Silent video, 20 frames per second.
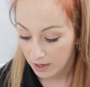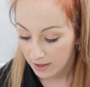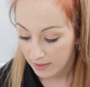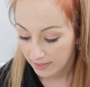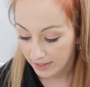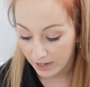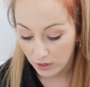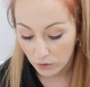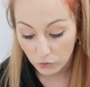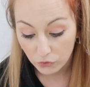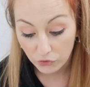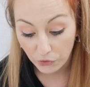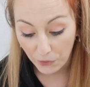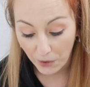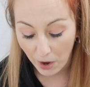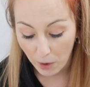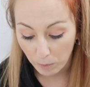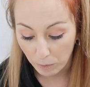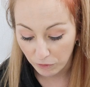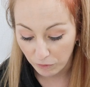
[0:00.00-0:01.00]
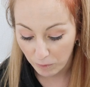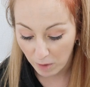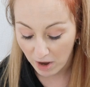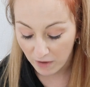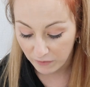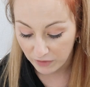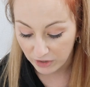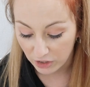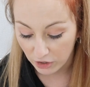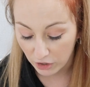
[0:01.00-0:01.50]
They also help with
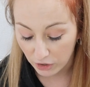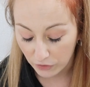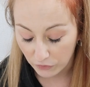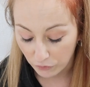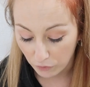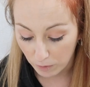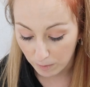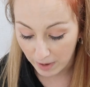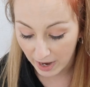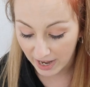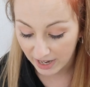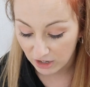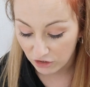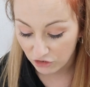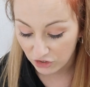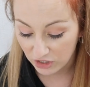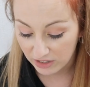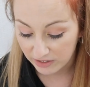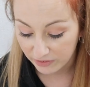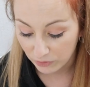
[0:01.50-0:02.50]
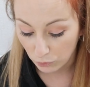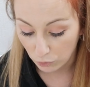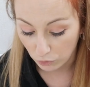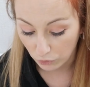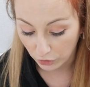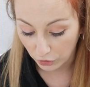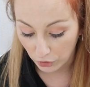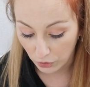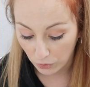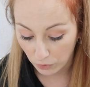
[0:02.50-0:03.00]
puffy eyes from allergies or a
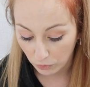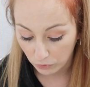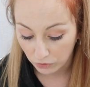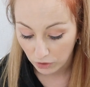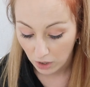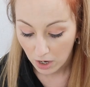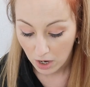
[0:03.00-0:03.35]
cold.